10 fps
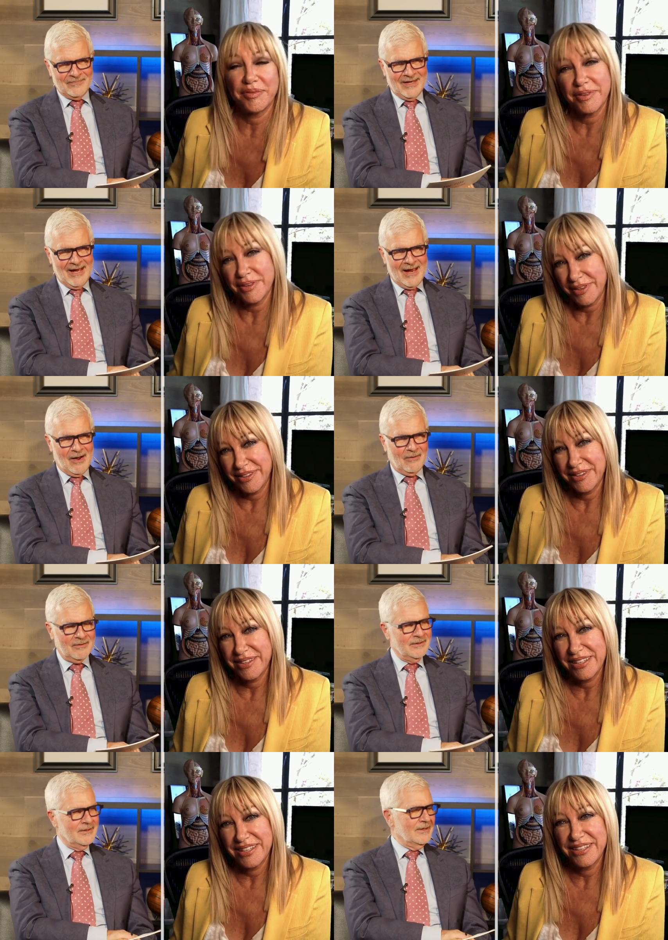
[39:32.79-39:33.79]
Speaker 1: now,
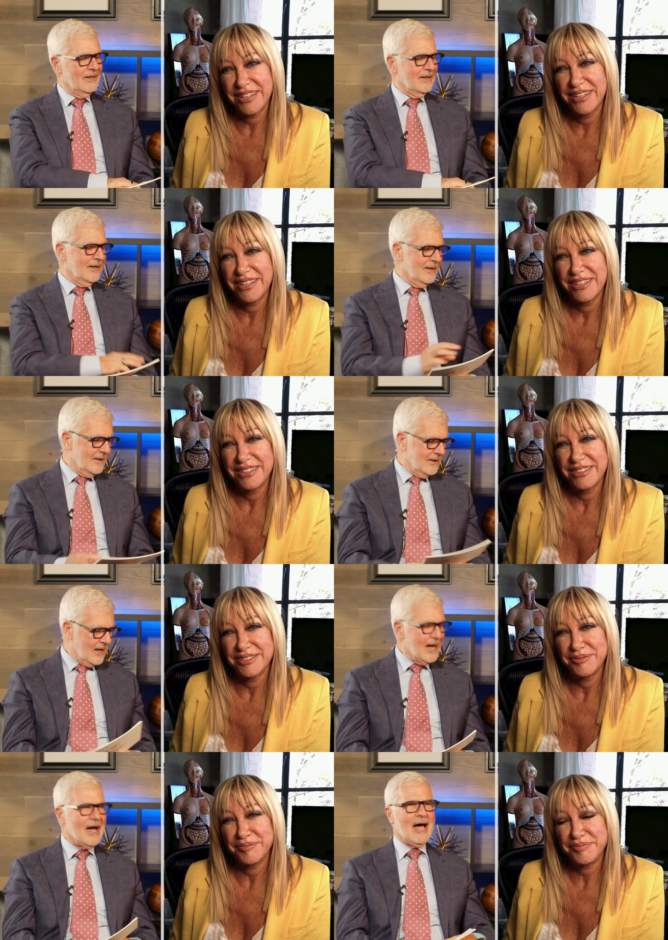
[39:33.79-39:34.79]
uh,
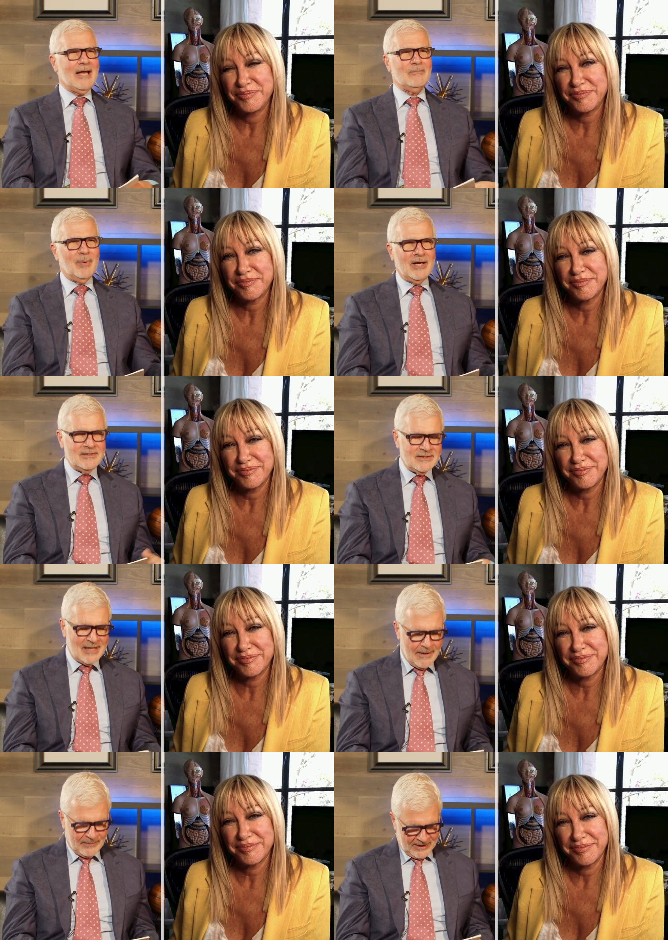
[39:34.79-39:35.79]
a hot button
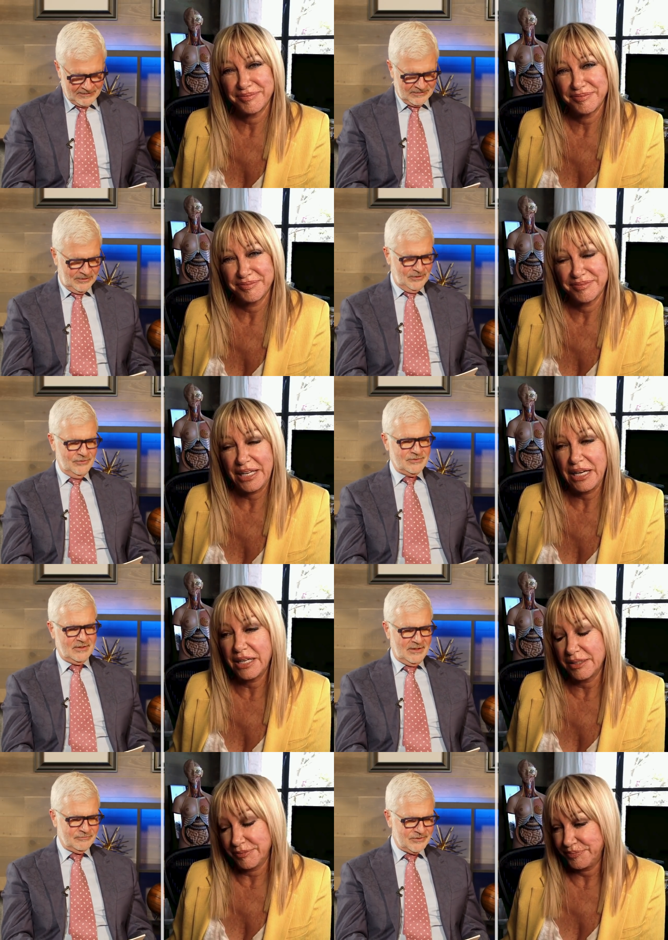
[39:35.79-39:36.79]
topic to use
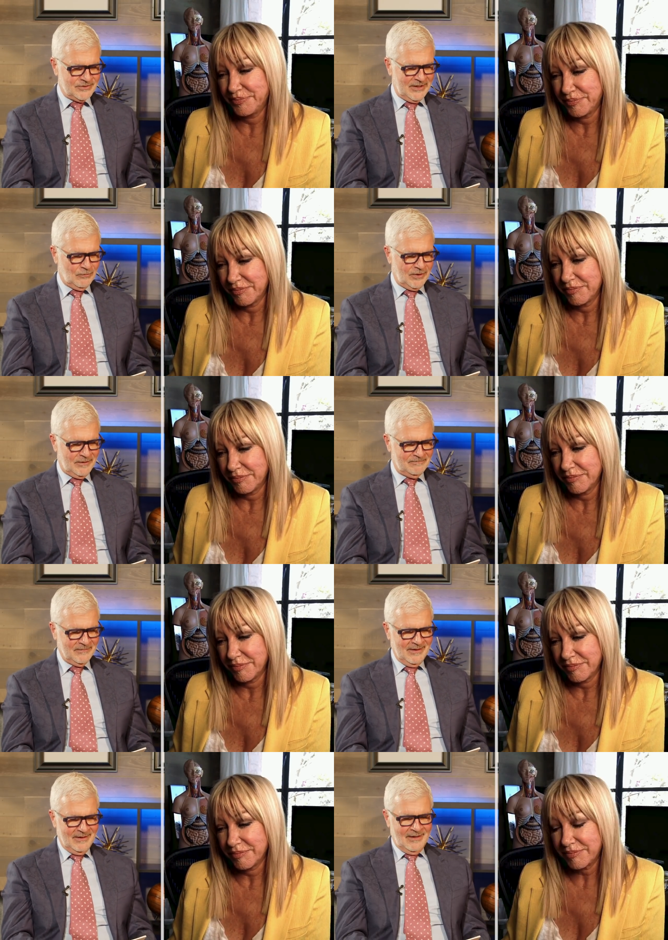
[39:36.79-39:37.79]
yeah. an interesting word.
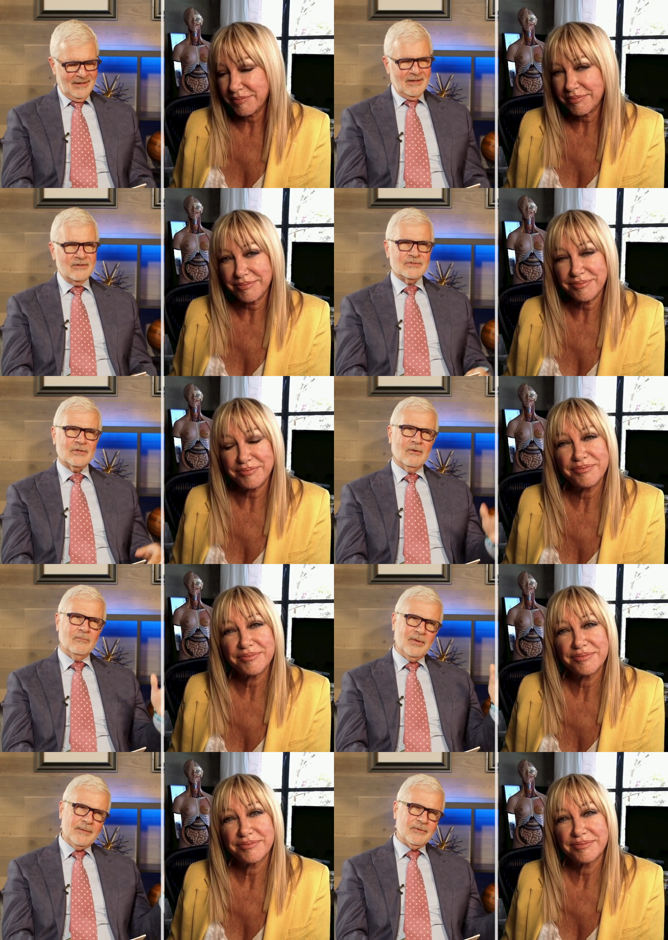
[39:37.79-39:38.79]

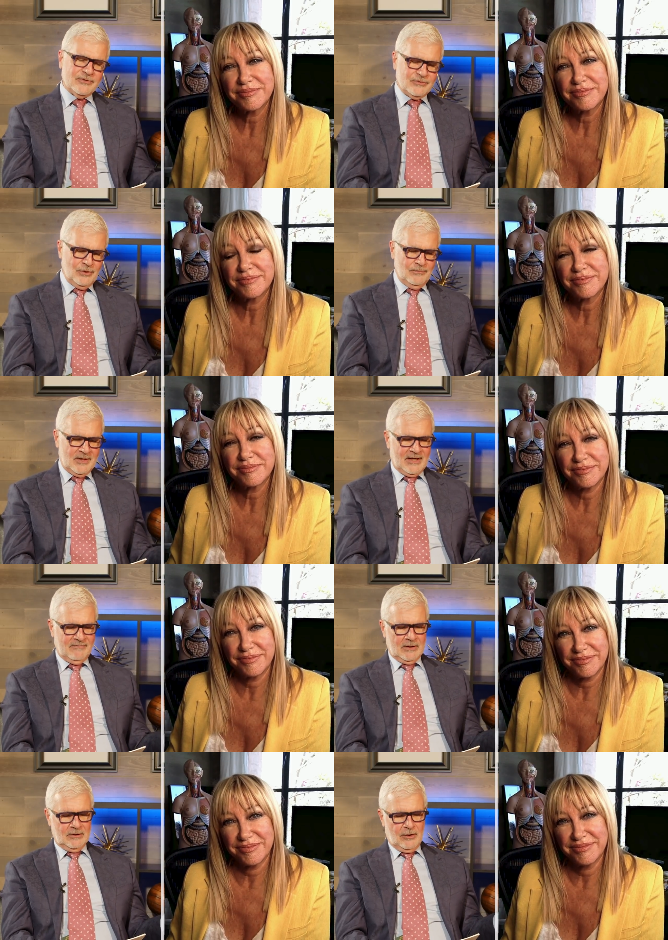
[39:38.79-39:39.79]
So people assume that
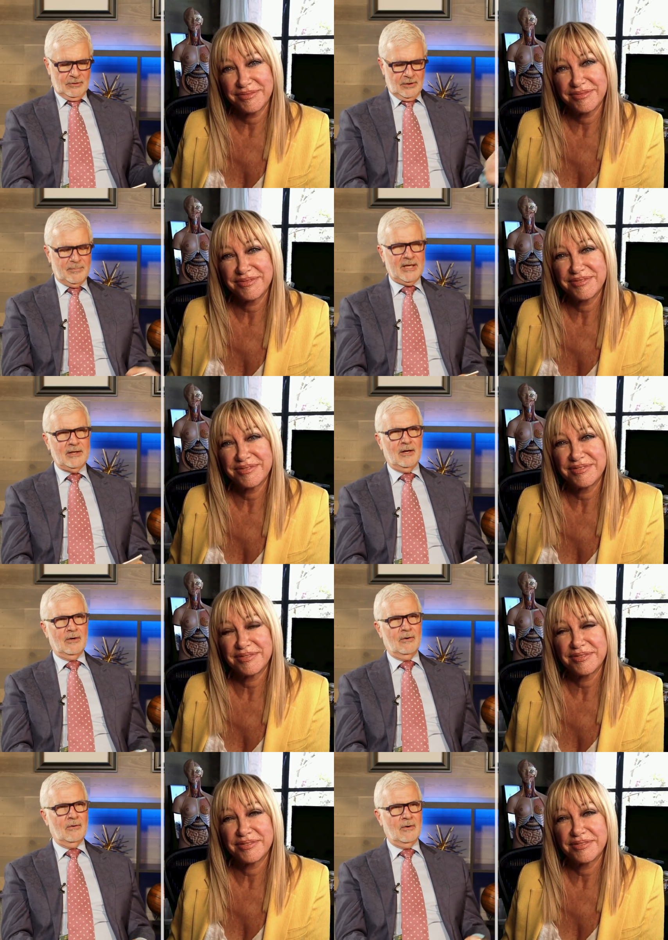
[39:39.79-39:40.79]
having a low
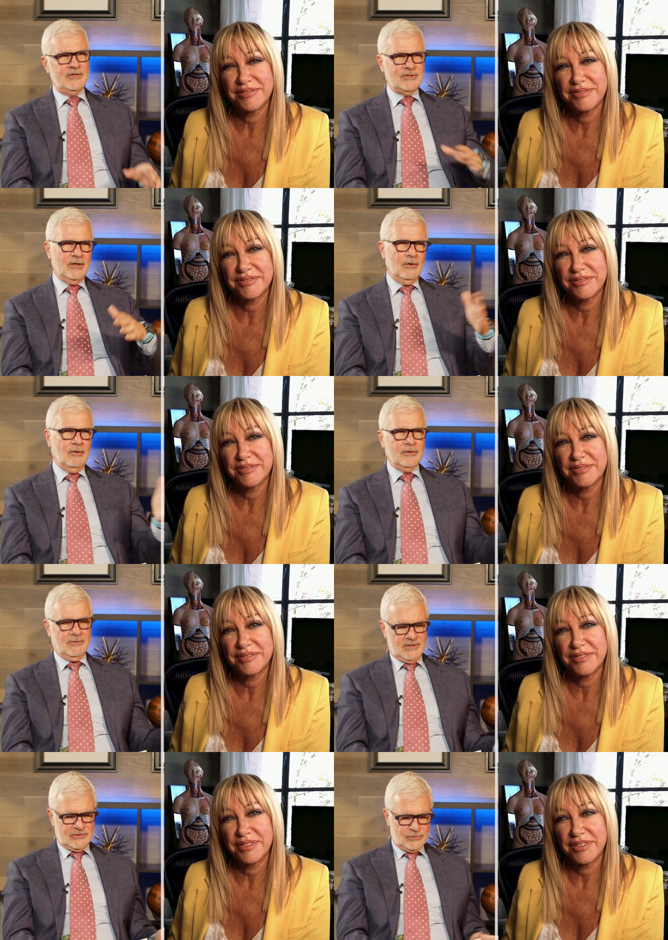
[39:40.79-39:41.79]
libido as you get
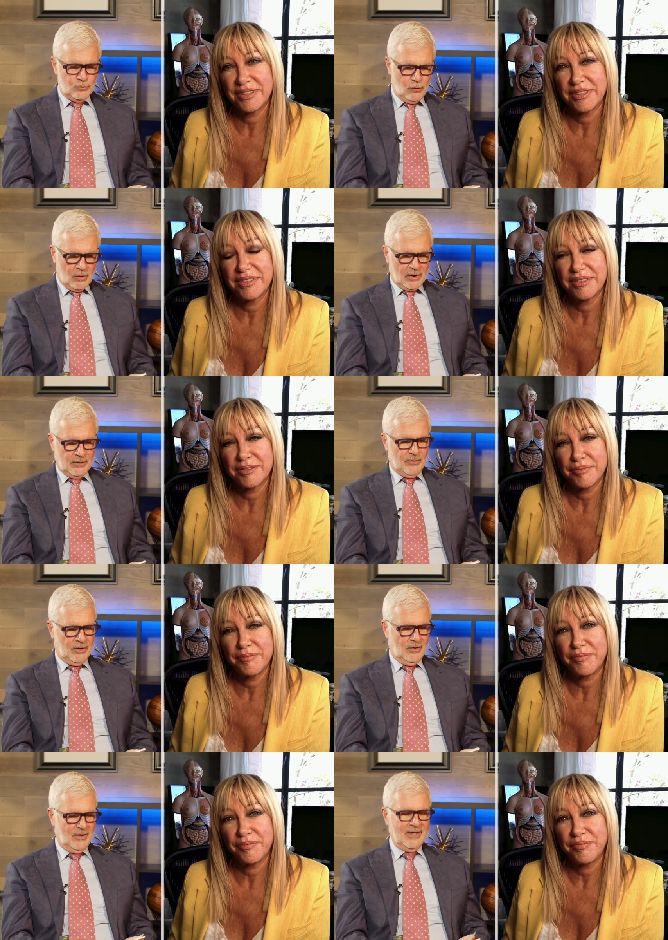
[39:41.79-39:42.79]
older is
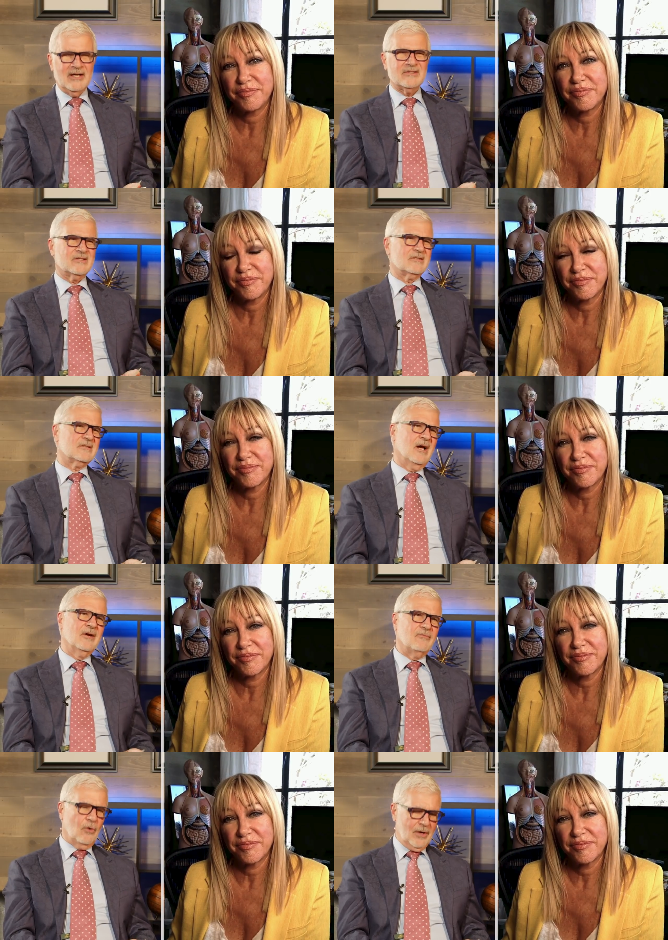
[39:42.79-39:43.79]
normal and it's
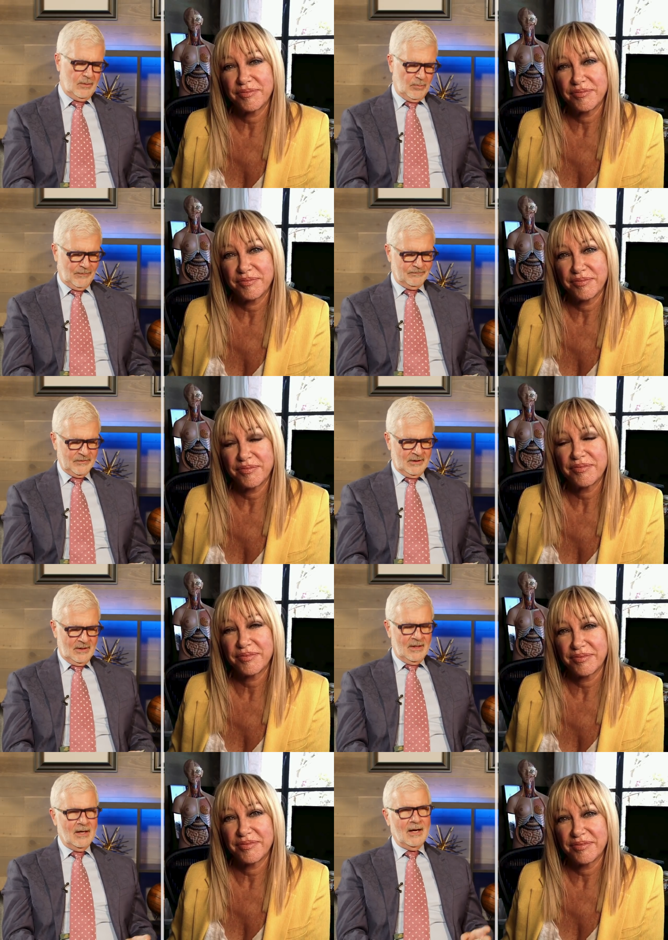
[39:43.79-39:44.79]
unavoidable.
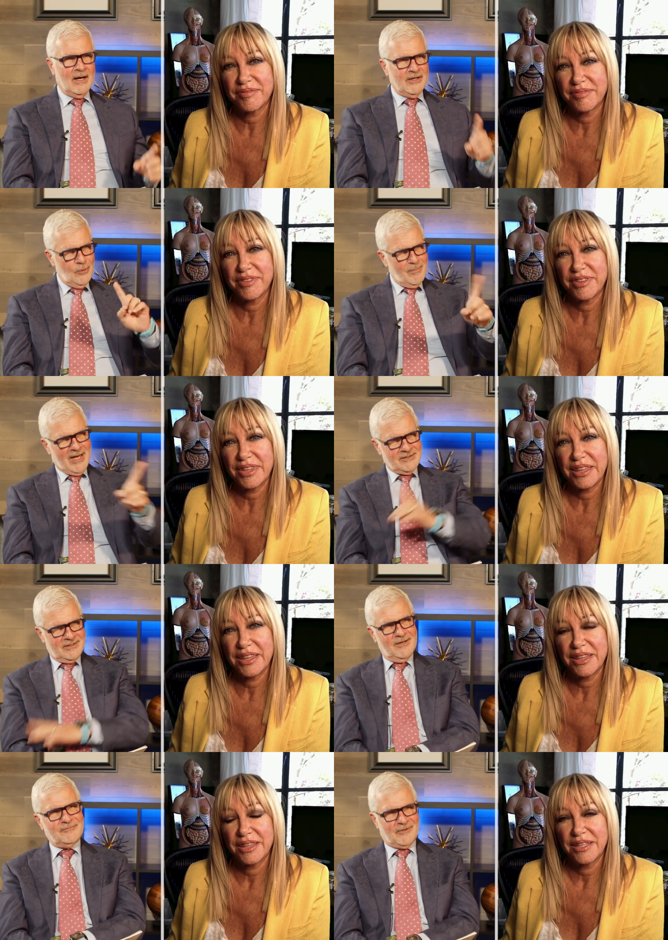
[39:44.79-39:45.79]
Uh, you beg
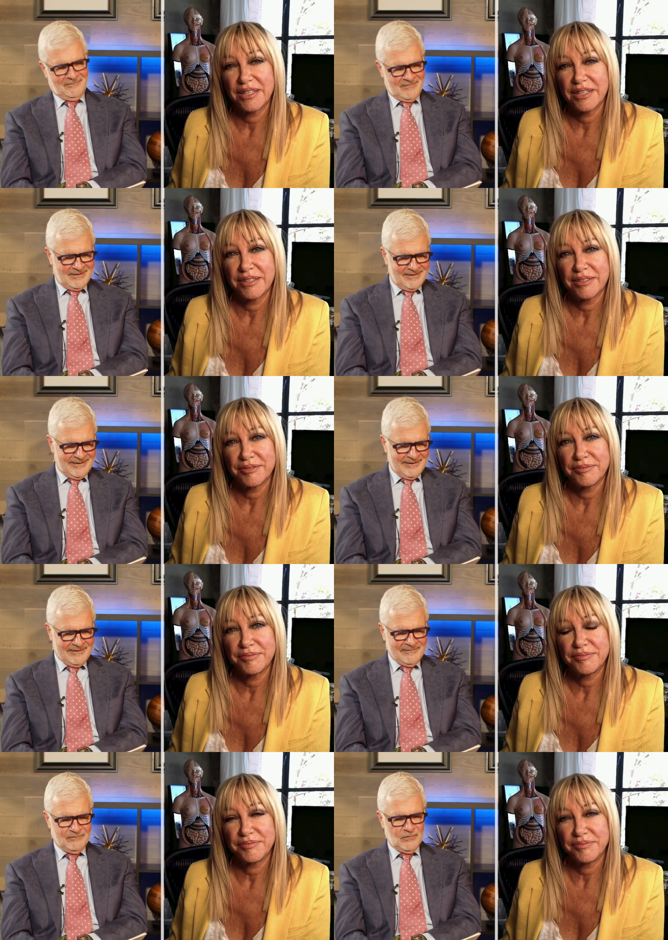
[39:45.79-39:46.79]
to differ. Uh,